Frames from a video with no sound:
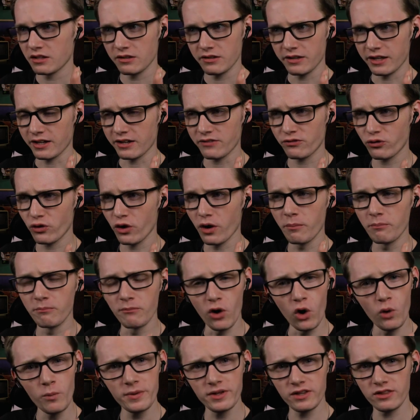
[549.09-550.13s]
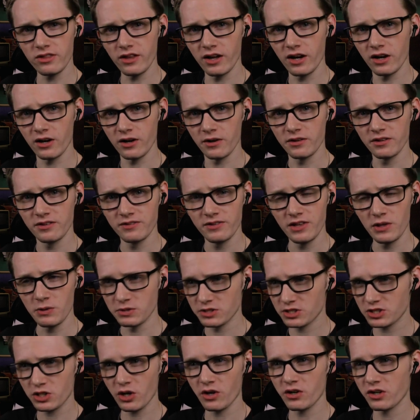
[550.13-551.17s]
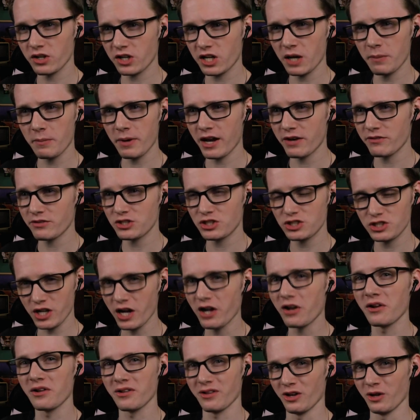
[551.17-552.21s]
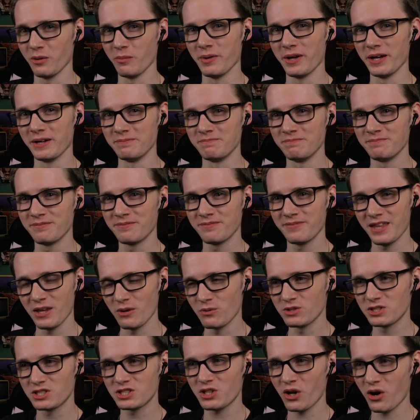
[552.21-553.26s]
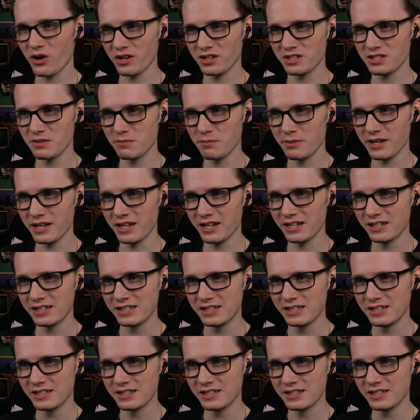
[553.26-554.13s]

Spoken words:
like, for a moment there, he was starting to come out of his shell a little bit. He was starting to be